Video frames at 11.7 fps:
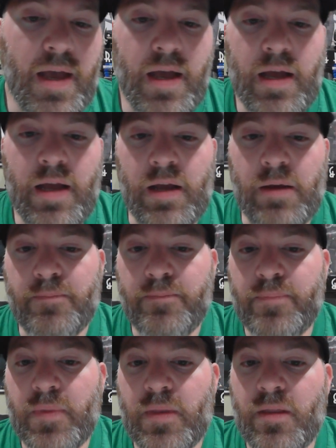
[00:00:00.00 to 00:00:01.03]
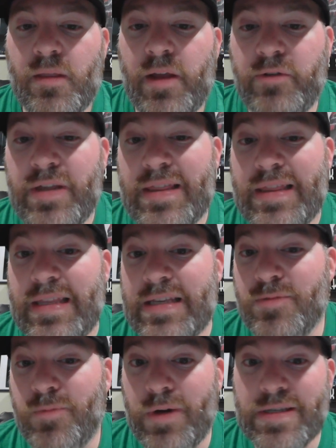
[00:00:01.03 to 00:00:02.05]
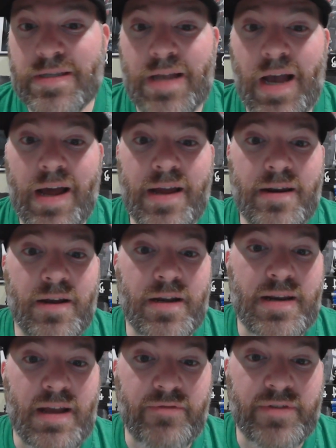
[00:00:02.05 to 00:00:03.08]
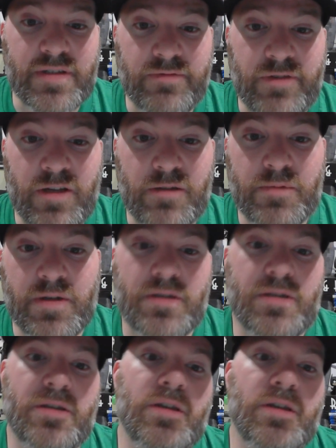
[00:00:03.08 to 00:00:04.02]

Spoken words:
Luckily, this was not a Netflix film because